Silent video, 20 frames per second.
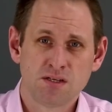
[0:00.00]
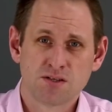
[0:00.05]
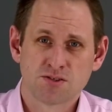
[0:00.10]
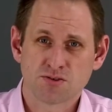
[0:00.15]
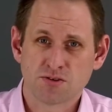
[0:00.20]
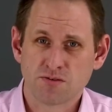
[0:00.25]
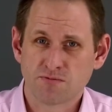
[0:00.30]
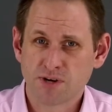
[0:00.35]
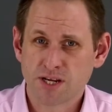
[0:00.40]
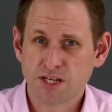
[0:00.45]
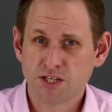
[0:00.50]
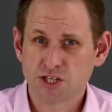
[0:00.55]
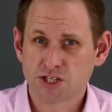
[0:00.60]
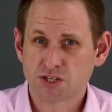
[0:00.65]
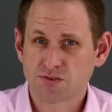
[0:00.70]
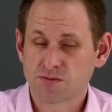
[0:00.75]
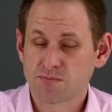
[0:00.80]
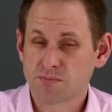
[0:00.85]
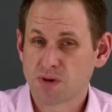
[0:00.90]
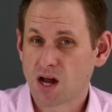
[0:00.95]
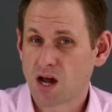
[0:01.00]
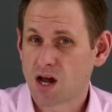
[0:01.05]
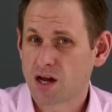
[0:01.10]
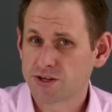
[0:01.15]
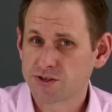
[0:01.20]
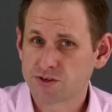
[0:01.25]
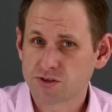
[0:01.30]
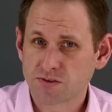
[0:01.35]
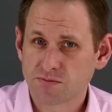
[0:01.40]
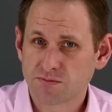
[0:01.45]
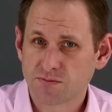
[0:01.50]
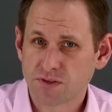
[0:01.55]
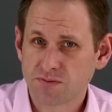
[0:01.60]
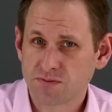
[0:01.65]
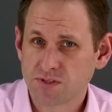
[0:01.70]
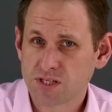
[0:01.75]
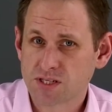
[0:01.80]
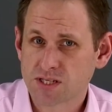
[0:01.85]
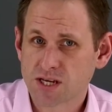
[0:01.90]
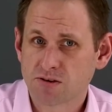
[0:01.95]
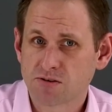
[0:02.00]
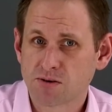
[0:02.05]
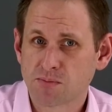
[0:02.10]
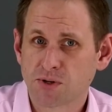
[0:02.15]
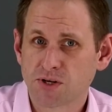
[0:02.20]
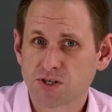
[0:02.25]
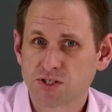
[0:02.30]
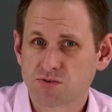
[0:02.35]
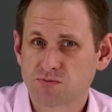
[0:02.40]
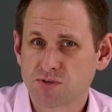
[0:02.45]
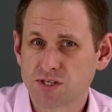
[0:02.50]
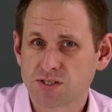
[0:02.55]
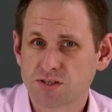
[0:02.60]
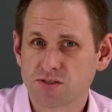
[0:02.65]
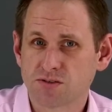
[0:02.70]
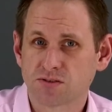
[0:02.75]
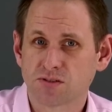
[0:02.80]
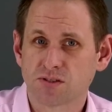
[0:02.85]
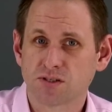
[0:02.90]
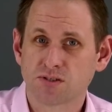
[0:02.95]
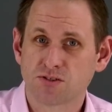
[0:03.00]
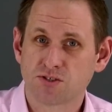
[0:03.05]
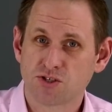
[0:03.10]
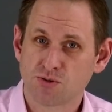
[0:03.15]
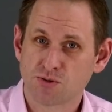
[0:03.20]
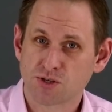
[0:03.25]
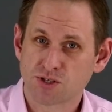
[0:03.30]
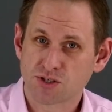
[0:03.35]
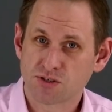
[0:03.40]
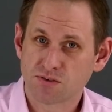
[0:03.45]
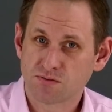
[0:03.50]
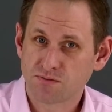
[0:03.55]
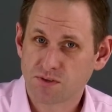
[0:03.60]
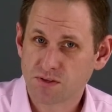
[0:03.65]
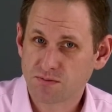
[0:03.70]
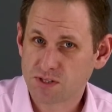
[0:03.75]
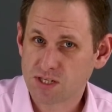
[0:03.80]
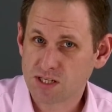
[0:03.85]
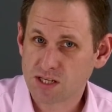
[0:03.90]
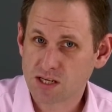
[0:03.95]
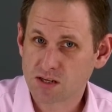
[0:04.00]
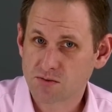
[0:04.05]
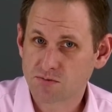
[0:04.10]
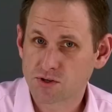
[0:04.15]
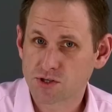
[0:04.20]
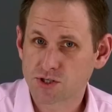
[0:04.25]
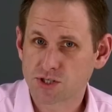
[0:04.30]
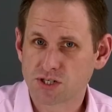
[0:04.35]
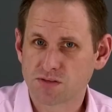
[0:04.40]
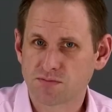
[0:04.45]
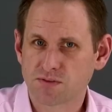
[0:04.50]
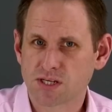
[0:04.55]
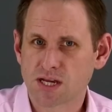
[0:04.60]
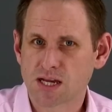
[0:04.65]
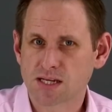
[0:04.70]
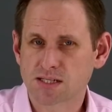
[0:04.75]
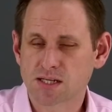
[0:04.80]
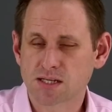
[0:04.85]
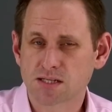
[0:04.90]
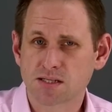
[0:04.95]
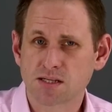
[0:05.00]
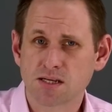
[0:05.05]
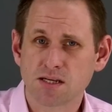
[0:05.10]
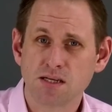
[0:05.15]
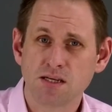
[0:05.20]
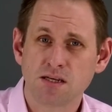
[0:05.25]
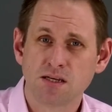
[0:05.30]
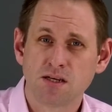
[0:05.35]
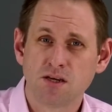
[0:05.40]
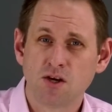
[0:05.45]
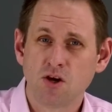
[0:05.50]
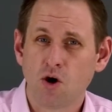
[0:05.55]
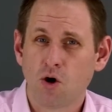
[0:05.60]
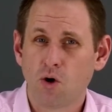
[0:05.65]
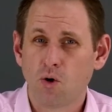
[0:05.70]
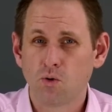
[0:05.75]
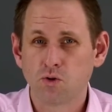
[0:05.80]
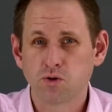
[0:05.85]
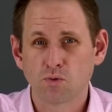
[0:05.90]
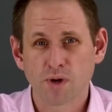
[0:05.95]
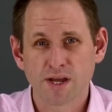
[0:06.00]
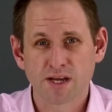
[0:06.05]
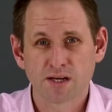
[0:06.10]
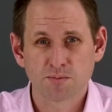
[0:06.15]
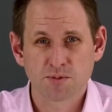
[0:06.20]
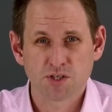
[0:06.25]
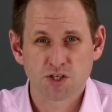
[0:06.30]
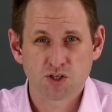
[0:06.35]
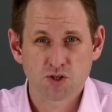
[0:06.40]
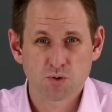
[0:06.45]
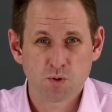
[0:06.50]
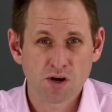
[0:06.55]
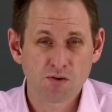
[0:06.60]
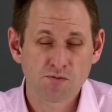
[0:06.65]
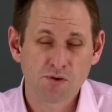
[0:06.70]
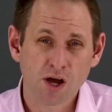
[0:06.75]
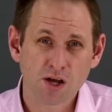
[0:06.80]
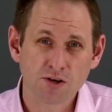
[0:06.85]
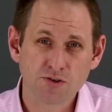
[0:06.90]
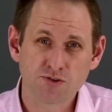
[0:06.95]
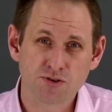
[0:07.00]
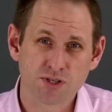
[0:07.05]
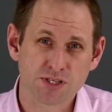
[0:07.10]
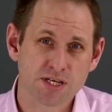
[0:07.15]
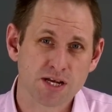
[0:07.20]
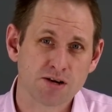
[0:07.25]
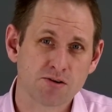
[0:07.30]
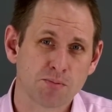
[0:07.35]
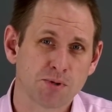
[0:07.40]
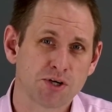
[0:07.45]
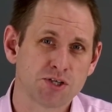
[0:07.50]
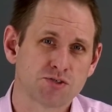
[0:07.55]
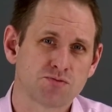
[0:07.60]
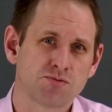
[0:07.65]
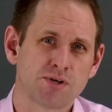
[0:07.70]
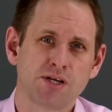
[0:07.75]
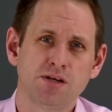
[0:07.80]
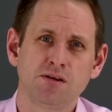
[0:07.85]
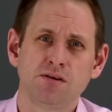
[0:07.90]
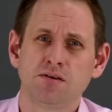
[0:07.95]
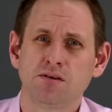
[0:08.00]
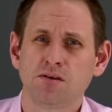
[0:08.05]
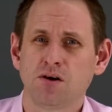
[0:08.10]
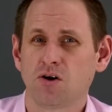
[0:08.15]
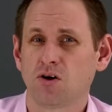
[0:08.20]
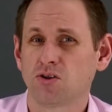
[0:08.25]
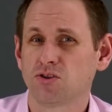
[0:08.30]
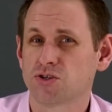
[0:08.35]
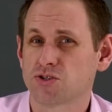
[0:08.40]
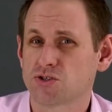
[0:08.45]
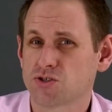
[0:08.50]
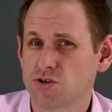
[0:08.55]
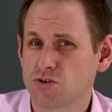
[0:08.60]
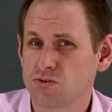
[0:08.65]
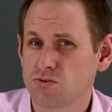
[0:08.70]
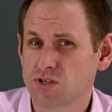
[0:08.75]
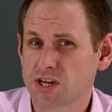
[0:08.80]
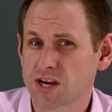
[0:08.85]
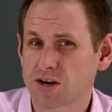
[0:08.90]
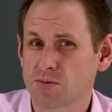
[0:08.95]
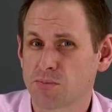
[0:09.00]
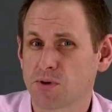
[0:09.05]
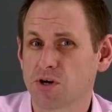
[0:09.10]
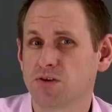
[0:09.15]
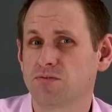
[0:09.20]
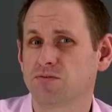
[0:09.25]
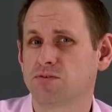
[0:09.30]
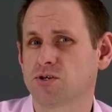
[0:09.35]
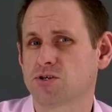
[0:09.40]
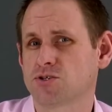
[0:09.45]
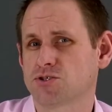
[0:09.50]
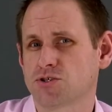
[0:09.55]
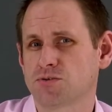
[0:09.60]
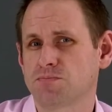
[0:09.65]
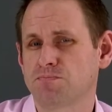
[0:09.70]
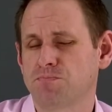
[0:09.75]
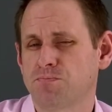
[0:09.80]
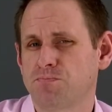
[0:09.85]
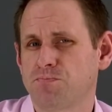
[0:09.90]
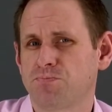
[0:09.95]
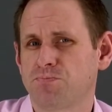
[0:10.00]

So it ranges from 150 terabytes written on the 250 gig version of the SSD, all the way up to 1200 terabytes written on the 2 terabyte version.